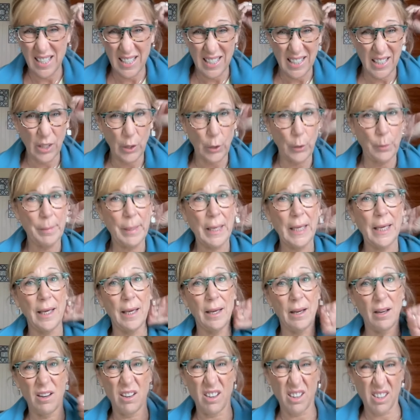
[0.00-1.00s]
Sorry, my
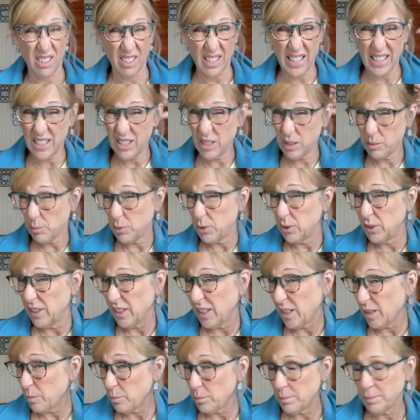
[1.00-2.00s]
hair. I just pulled it
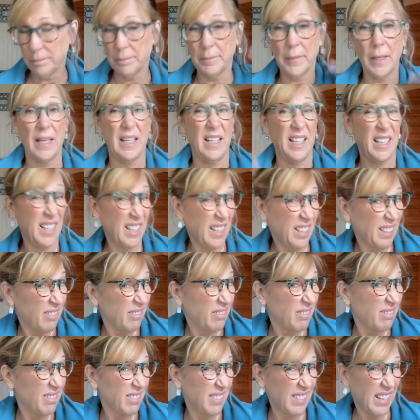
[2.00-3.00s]
up and I
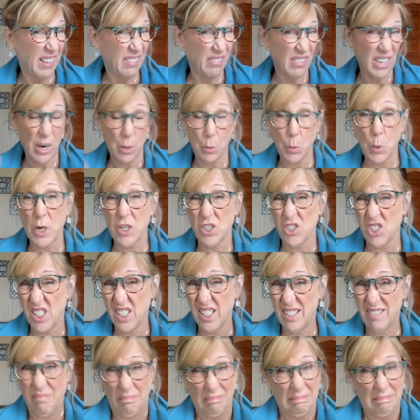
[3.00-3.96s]
have not watched it.